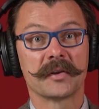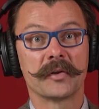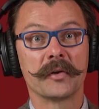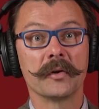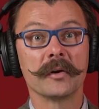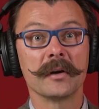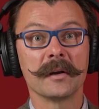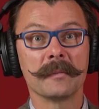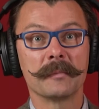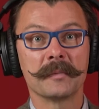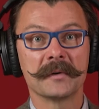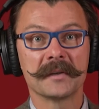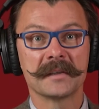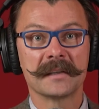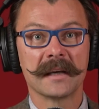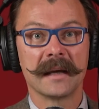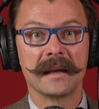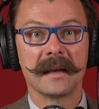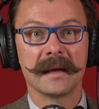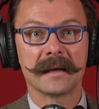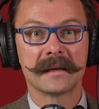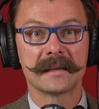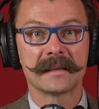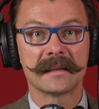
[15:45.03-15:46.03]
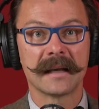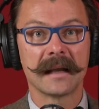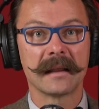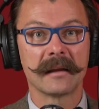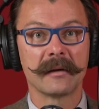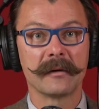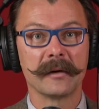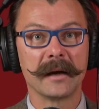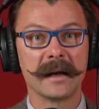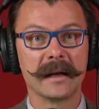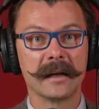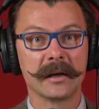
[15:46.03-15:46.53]
30%
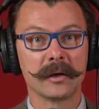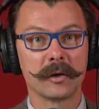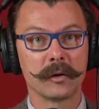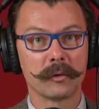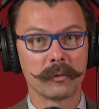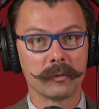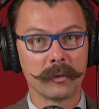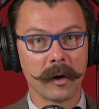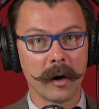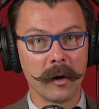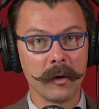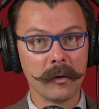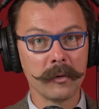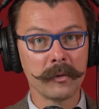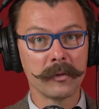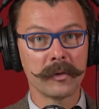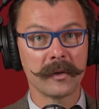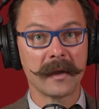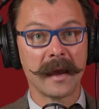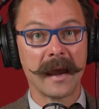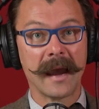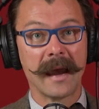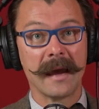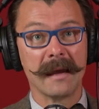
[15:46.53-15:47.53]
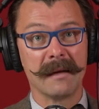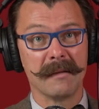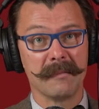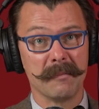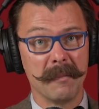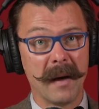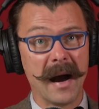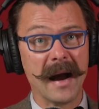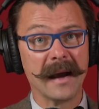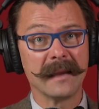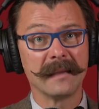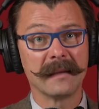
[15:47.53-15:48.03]
accelerated growth
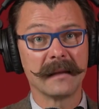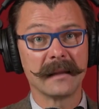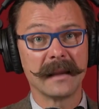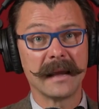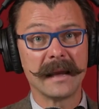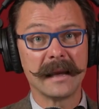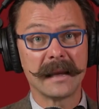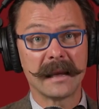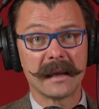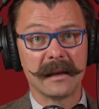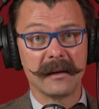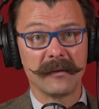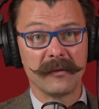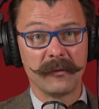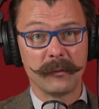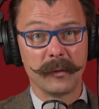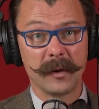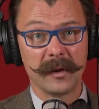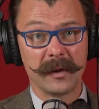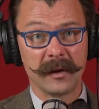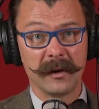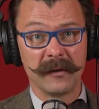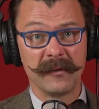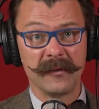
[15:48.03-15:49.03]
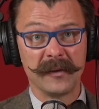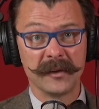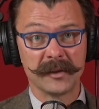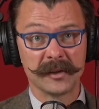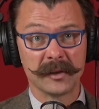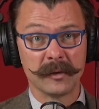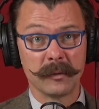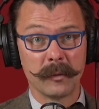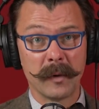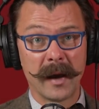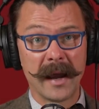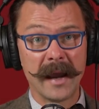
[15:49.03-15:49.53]
and mine the lake with an
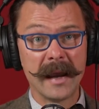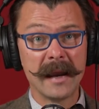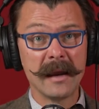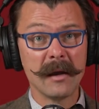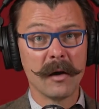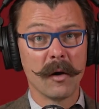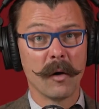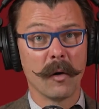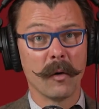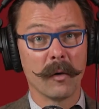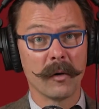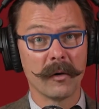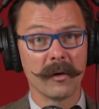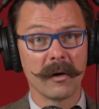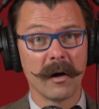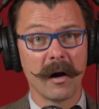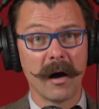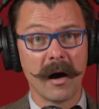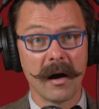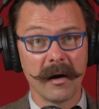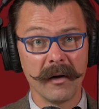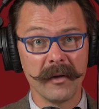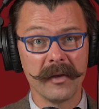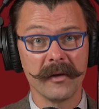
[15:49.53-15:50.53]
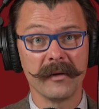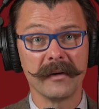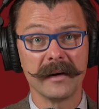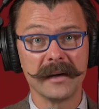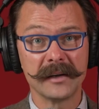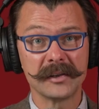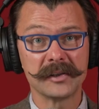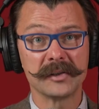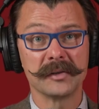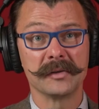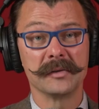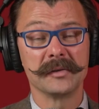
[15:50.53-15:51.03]
efficient way? Or are there
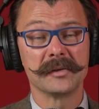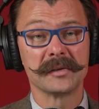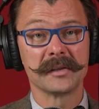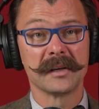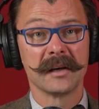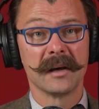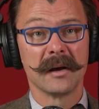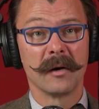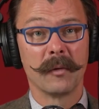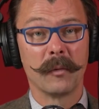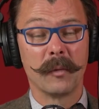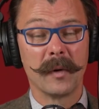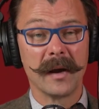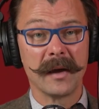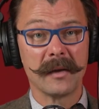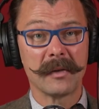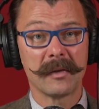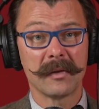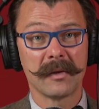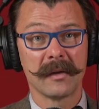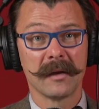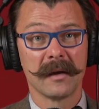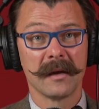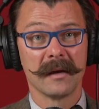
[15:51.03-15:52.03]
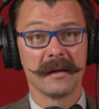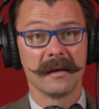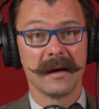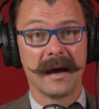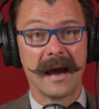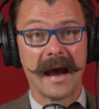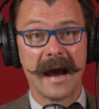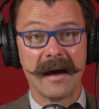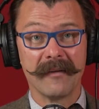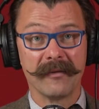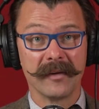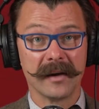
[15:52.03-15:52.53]
issues with
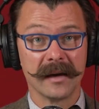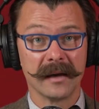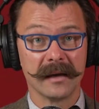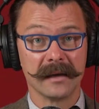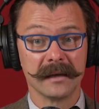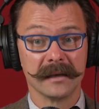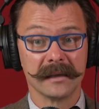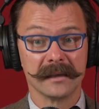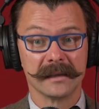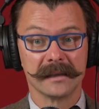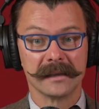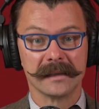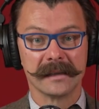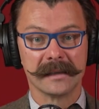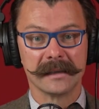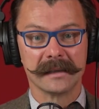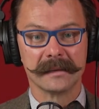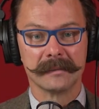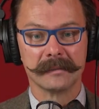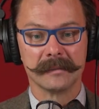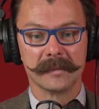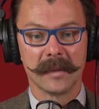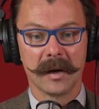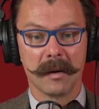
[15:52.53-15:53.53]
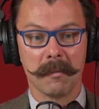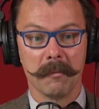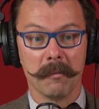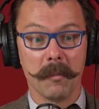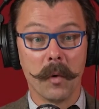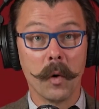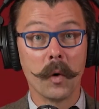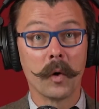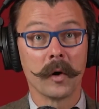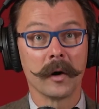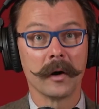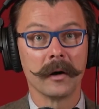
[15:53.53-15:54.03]
having
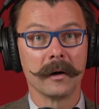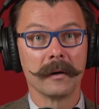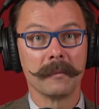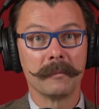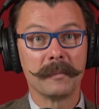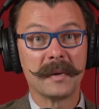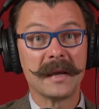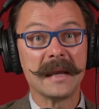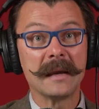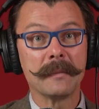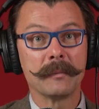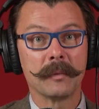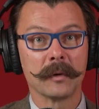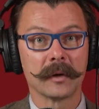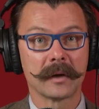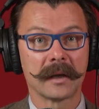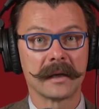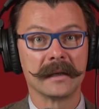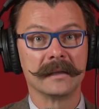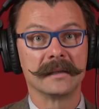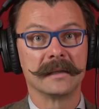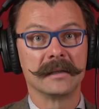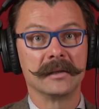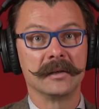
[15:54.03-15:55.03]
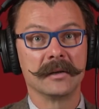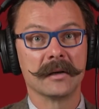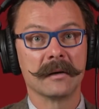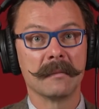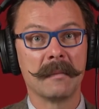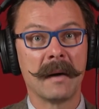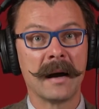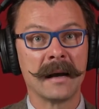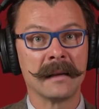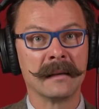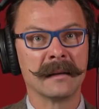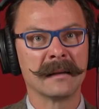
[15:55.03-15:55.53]
more people continue
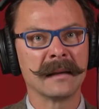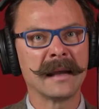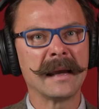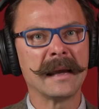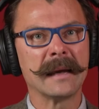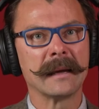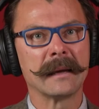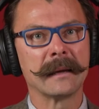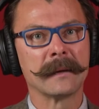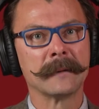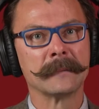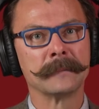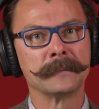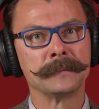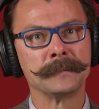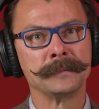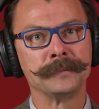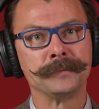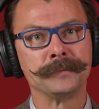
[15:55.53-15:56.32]
to mine the lake?